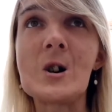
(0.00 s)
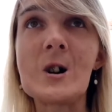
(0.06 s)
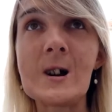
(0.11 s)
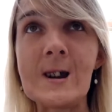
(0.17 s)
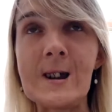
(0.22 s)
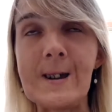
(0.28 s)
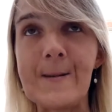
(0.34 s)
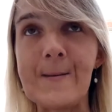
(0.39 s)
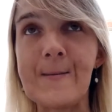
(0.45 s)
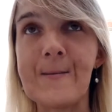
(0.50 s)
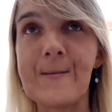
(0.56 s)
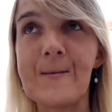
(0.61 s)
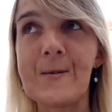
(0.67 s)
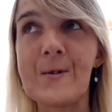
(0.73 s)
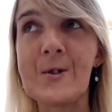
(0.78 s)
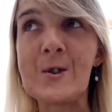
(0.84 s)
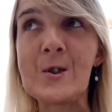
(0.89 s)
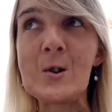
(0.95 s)
Okay,
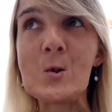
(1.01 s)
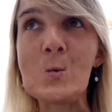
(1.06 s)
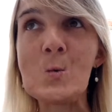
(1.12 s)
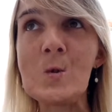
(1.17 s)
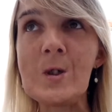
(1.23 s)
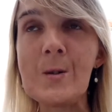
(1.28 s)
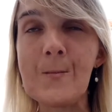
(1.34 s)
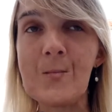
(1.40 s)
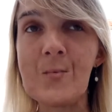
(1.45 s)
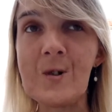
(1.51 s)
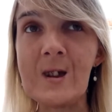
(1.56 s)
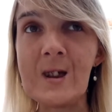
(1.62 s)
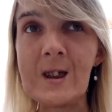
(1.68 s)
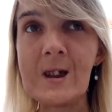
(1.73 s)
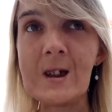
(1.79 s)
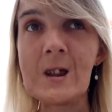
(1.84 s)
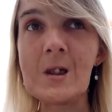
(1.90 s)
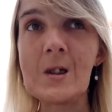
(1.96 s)
so with the
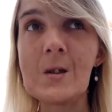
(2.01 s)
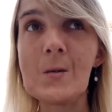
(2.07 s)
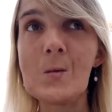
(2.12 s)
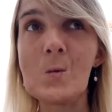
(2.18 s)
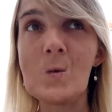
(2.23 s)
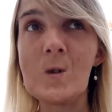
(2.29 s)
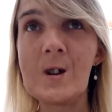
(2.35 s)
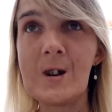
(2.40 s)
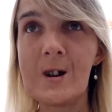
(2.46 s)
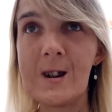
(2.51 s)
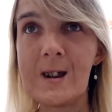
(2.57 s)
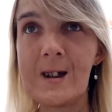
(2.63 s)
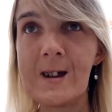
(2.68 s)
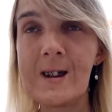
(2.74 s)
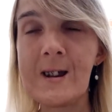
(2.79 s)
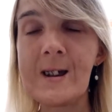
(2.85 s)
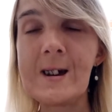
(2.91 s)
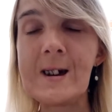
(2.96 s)
present we are
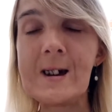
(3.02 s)
done,